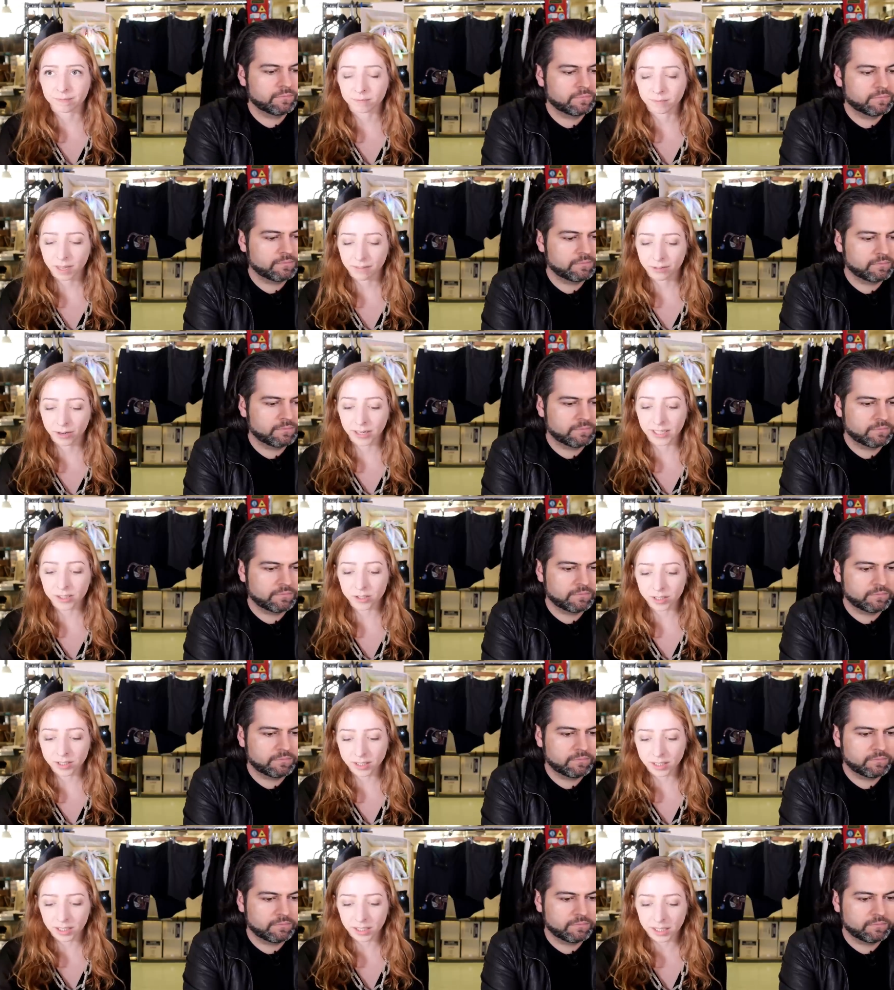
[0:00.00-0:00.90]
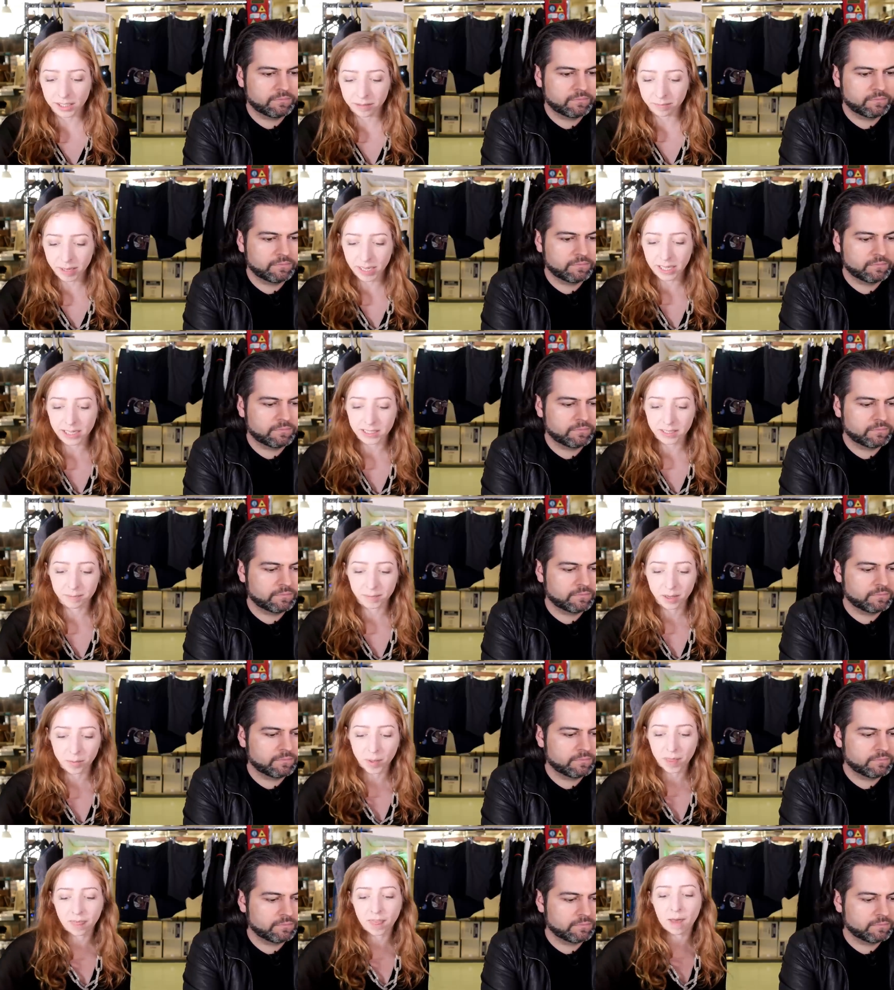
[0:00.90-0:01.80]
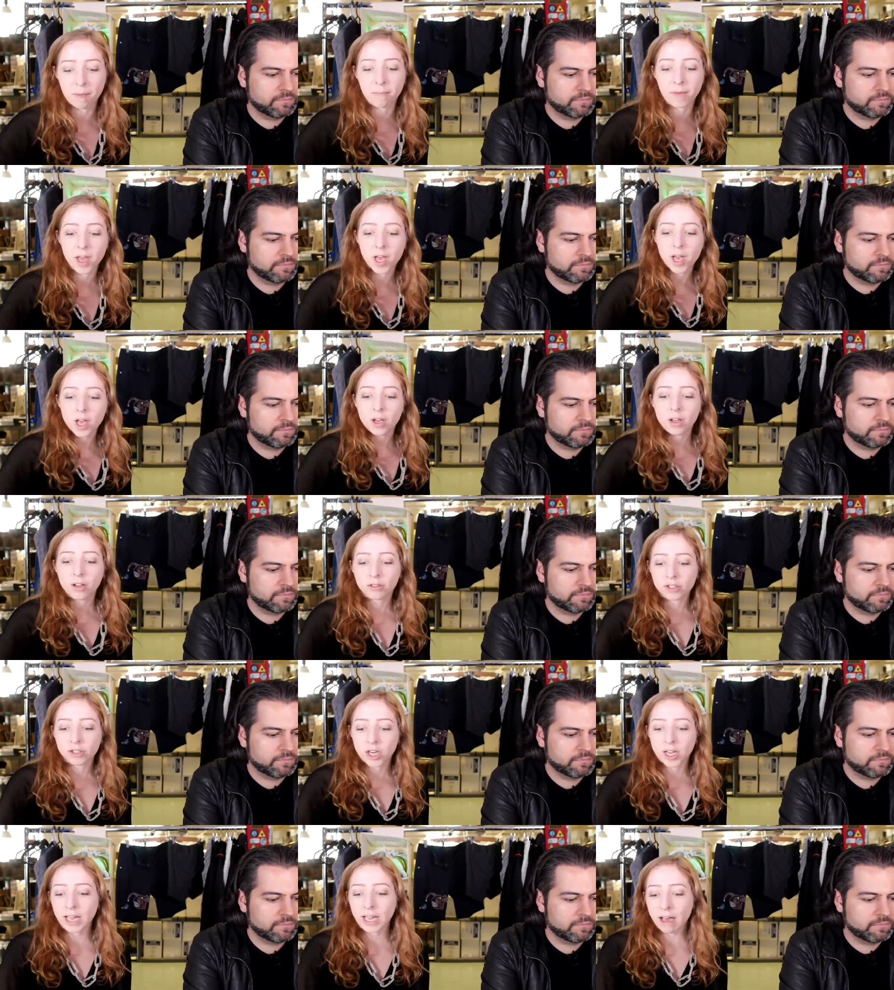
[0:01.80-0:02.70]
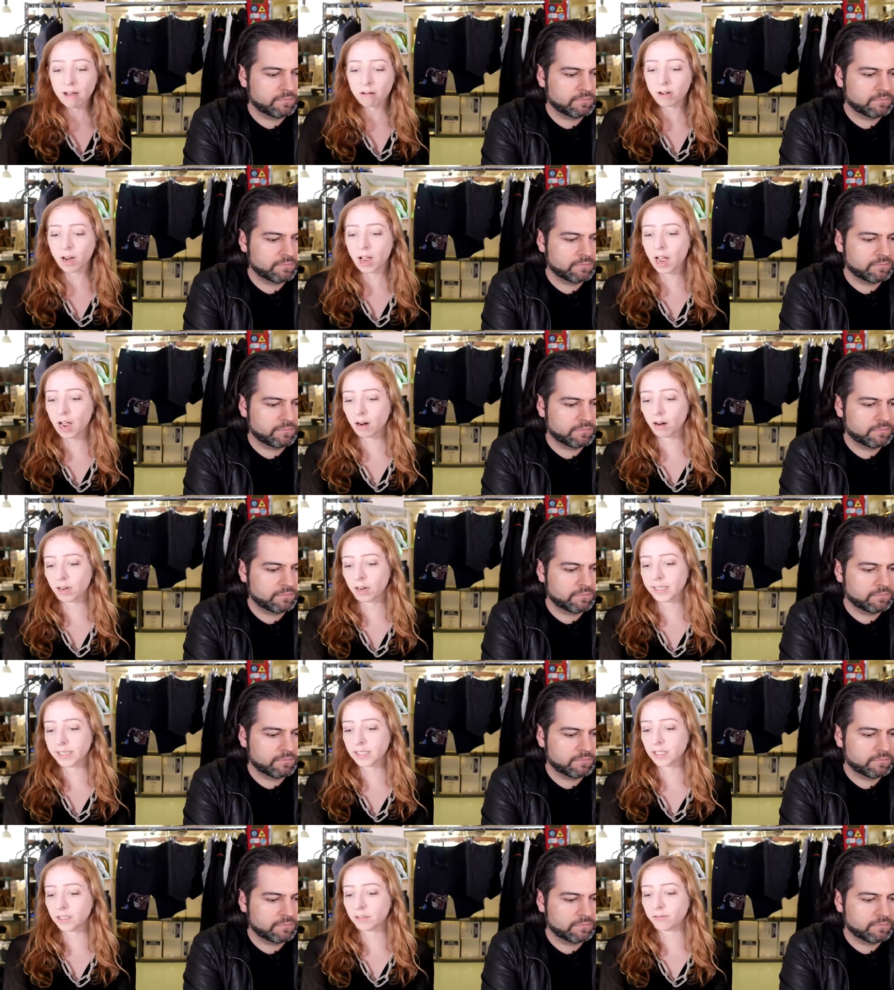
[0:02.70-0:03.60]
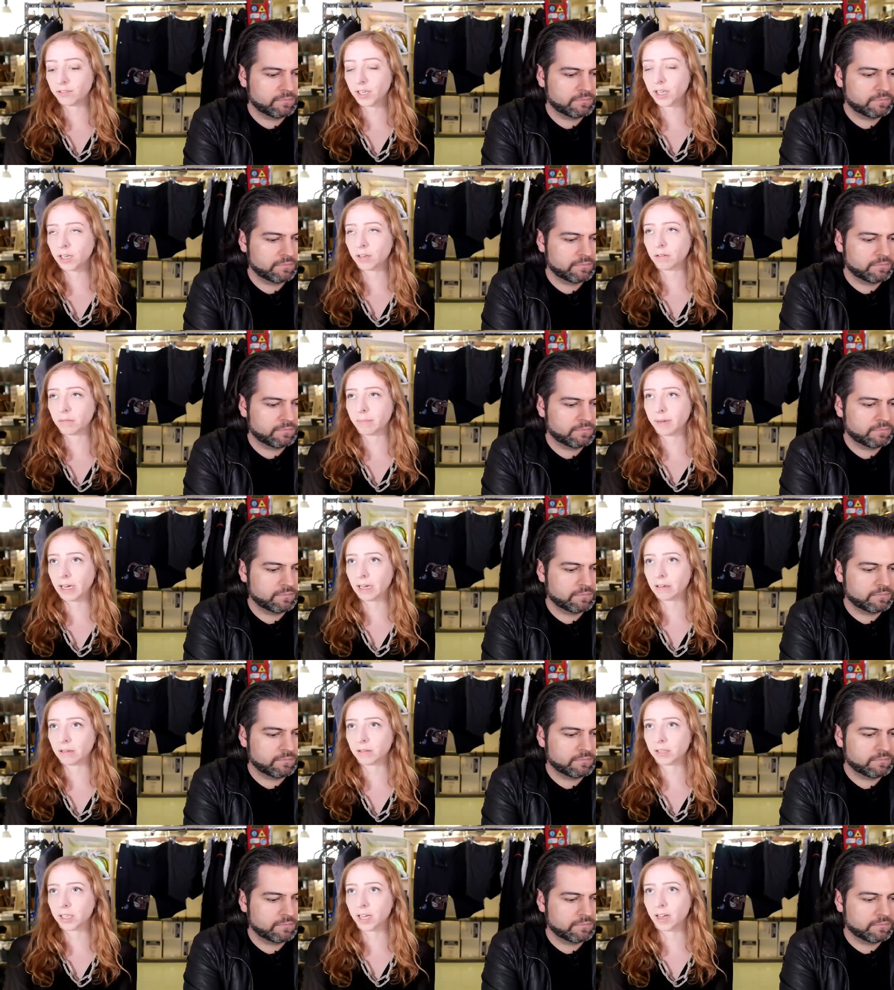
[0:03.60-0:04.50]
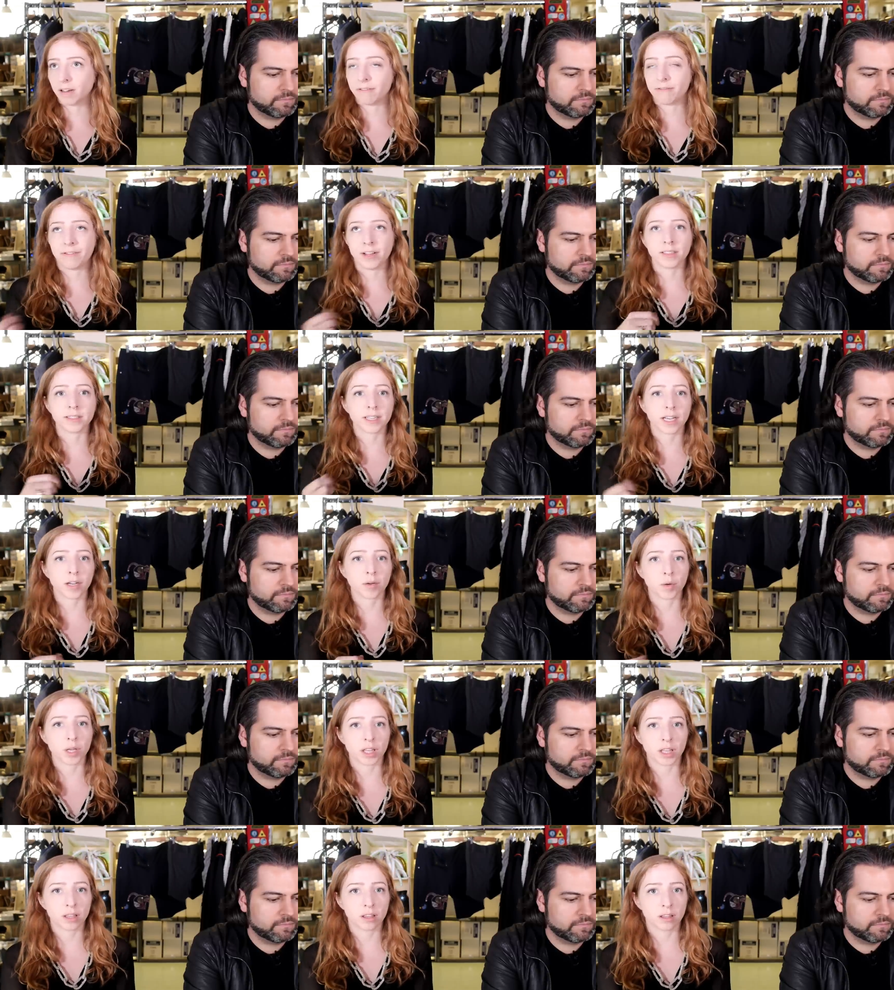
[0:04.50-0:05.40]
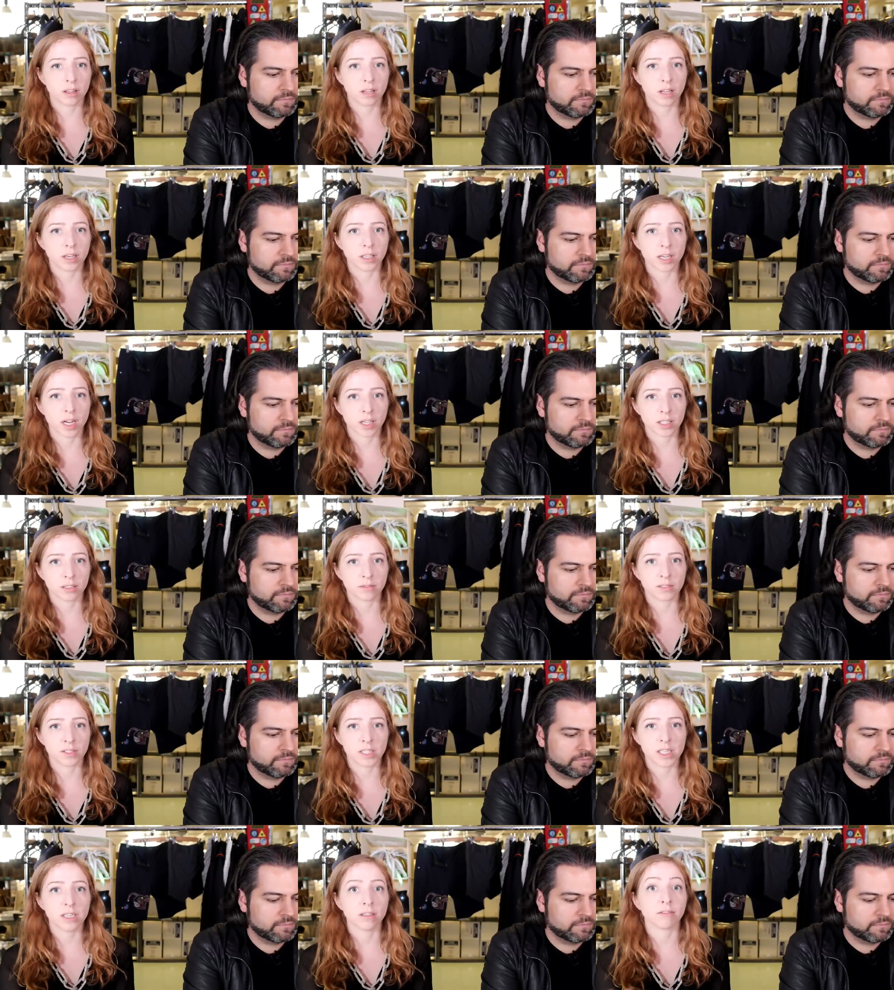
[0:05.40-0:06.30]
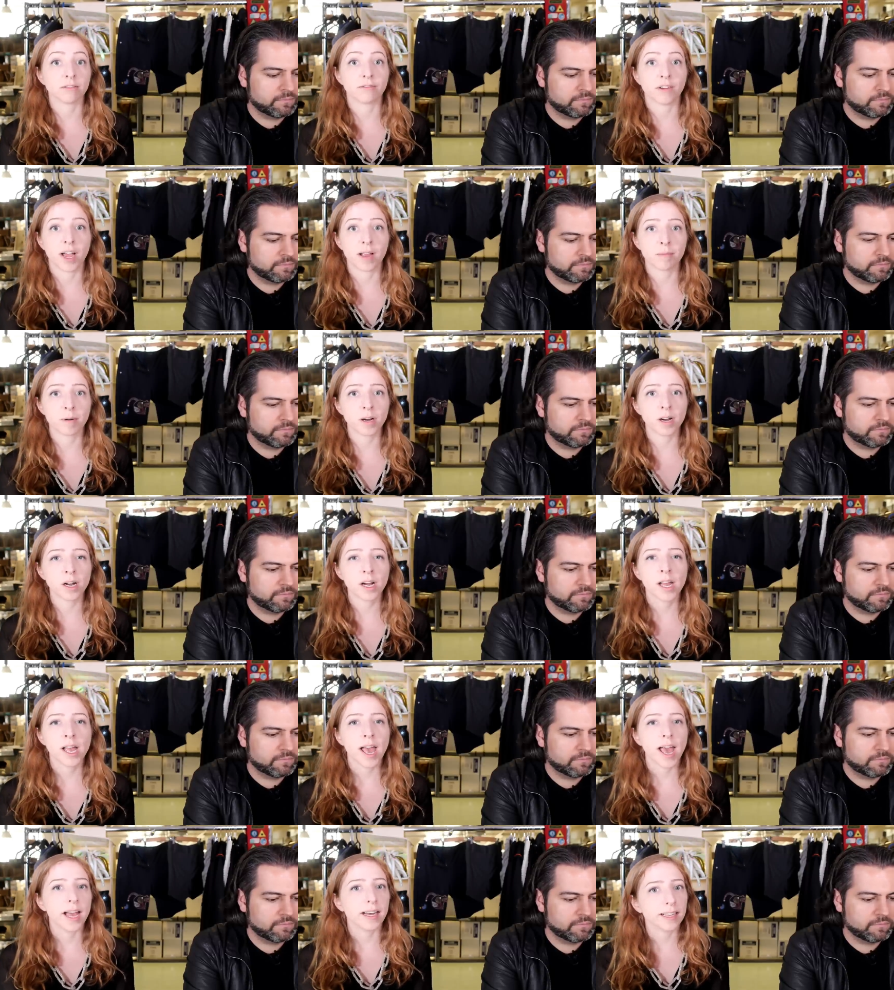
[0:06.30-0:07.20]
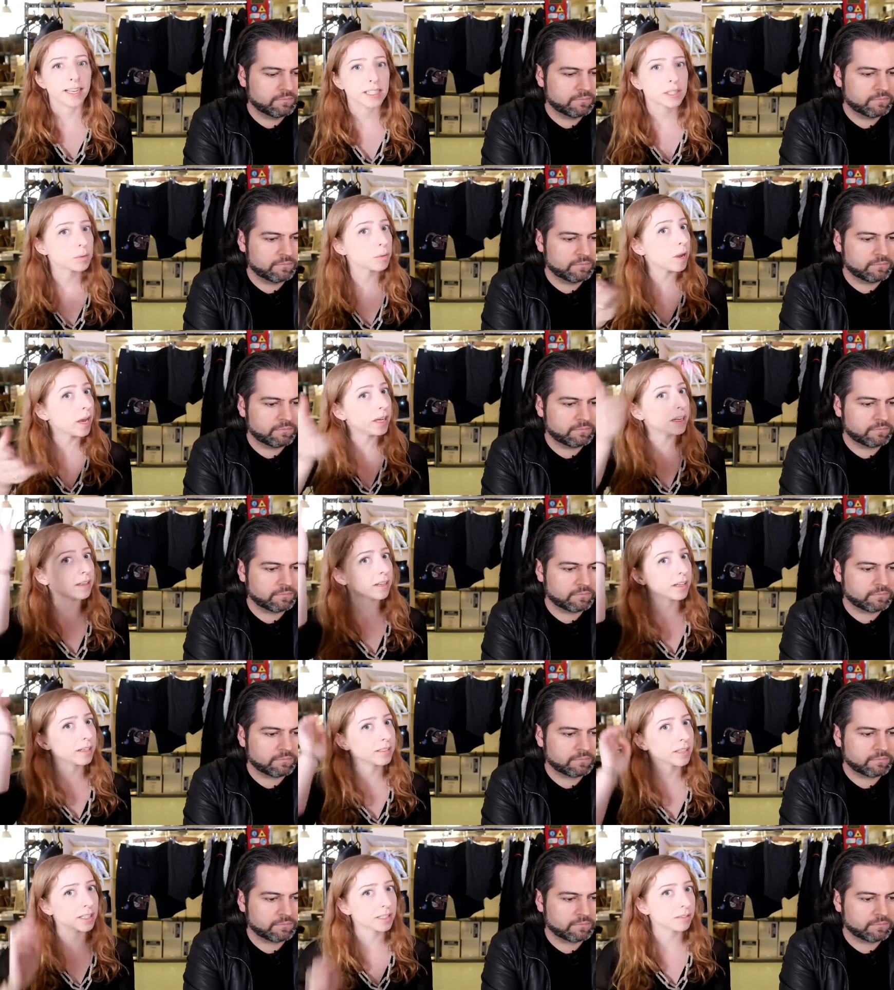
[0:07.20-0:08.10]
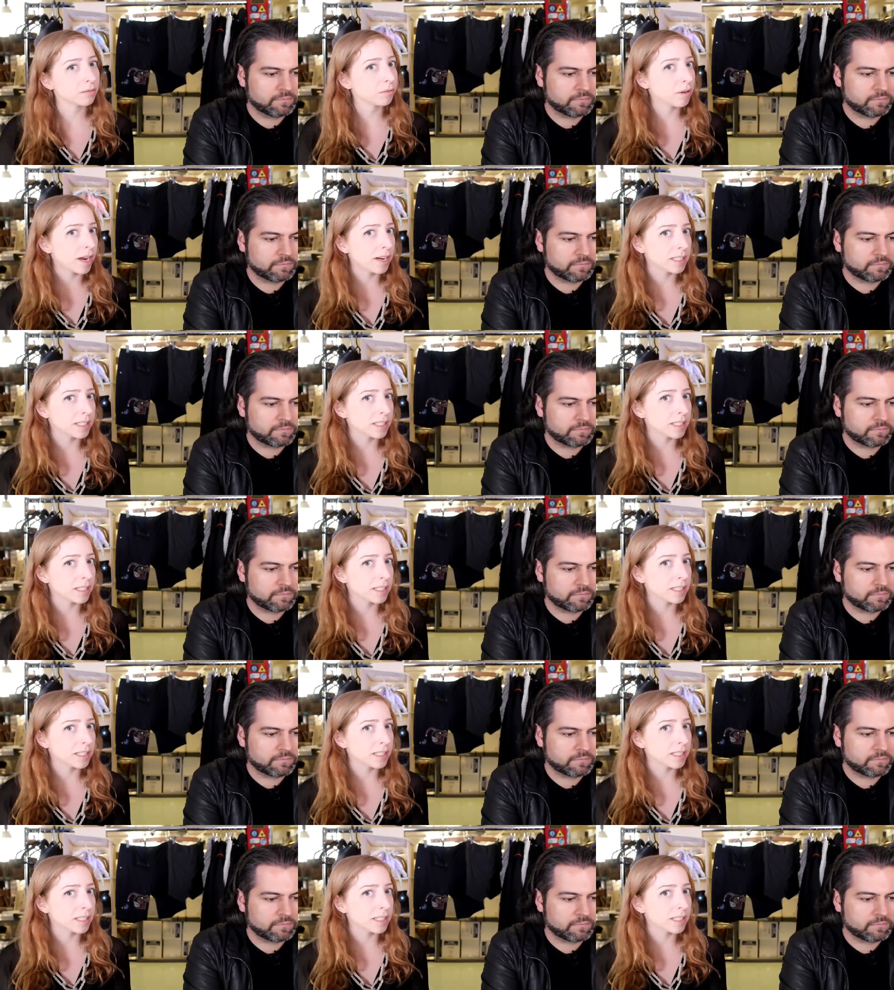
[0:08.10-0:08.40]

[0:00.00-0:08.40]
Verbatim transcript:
Speaker 1: if you're interested in making something with them, check out our. I did a video about uh, felting with conductive steel fiber, and guess what? Conductive thread is